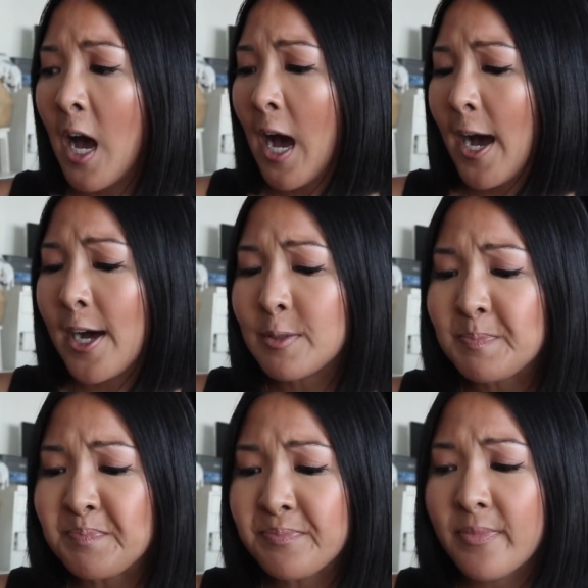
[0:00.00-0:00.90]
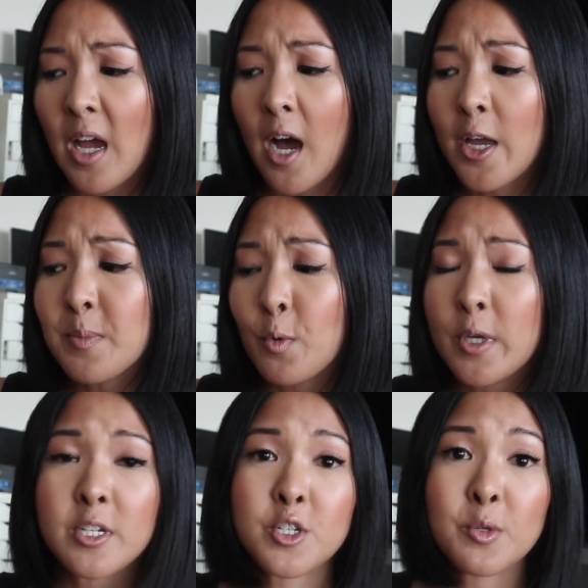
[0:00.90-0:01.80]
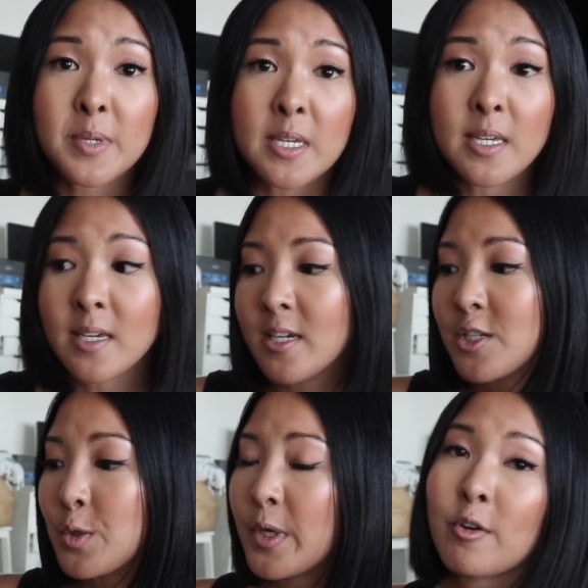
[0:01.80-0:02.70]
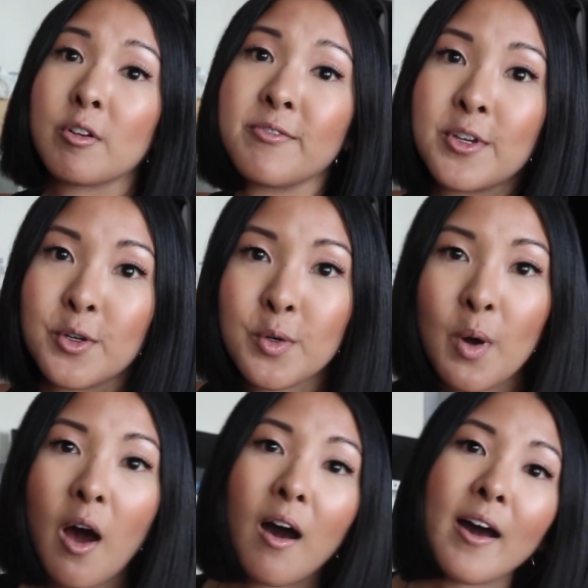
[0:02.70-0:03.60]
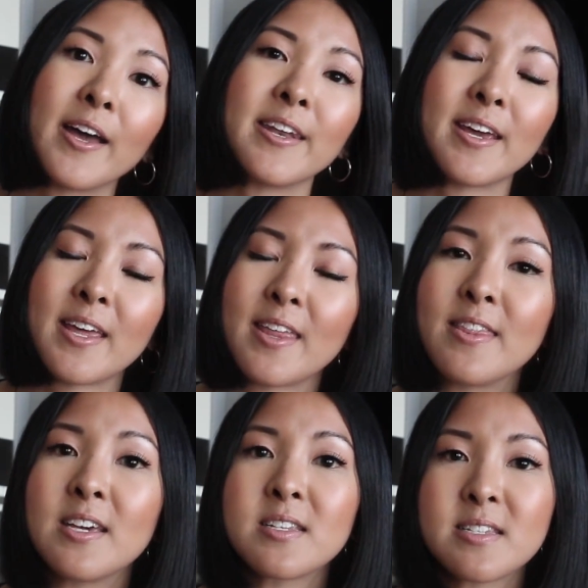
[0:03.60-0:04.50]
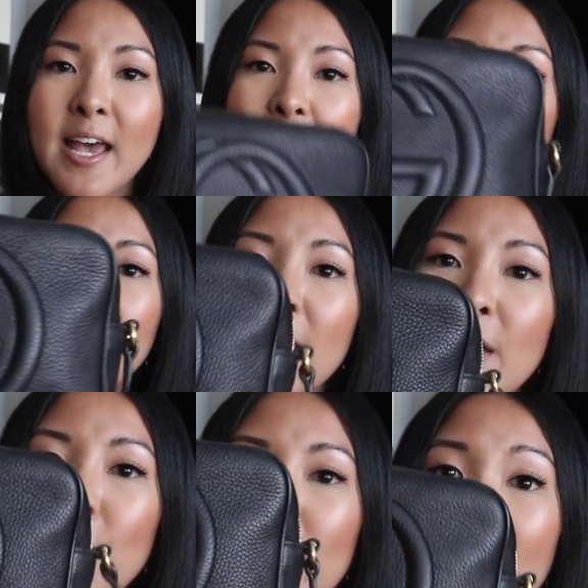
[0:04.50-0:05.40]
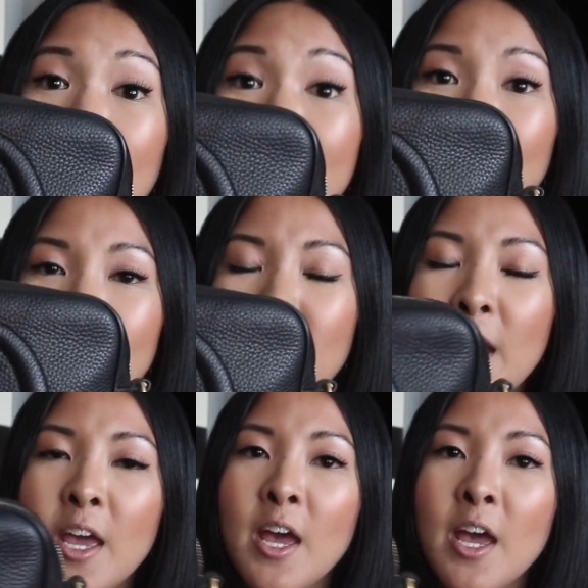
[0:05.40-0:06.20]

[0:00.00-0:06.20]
I'm going to be doing a review on this handbag right here,